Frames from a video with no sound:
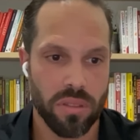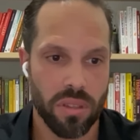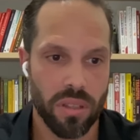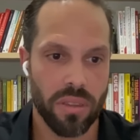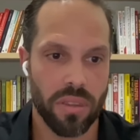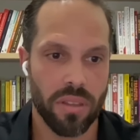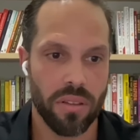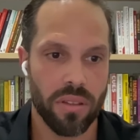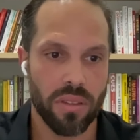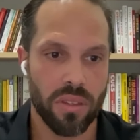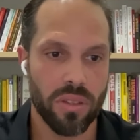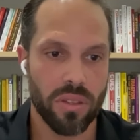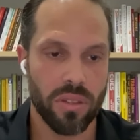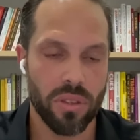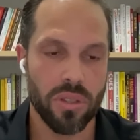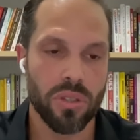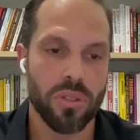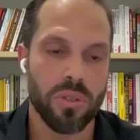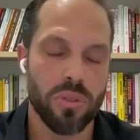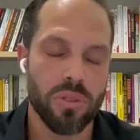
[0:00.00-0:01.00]

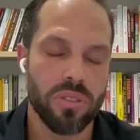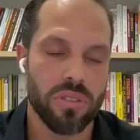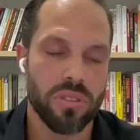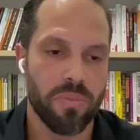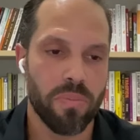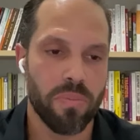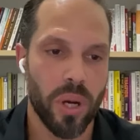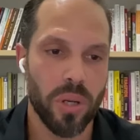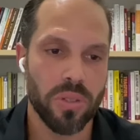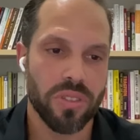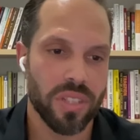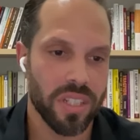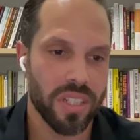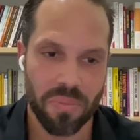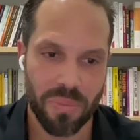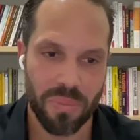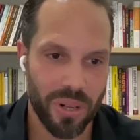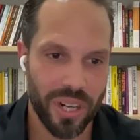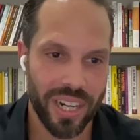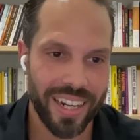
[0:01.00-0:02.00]
the use of posting
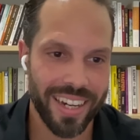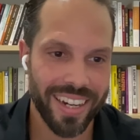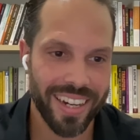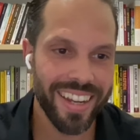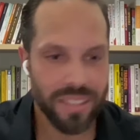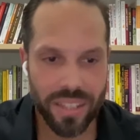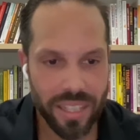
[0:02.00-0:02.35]
and praying.